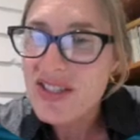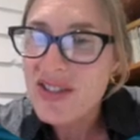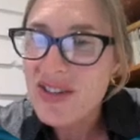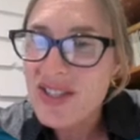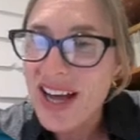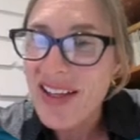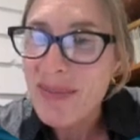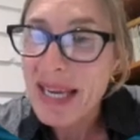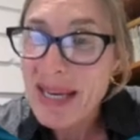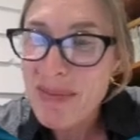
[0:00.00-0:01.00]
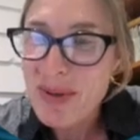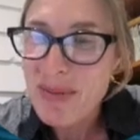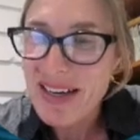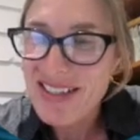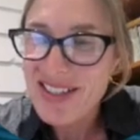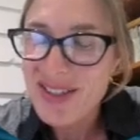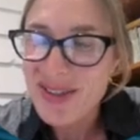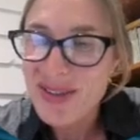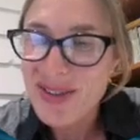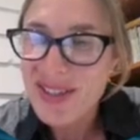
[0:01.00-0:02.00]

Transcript: not to other people, but to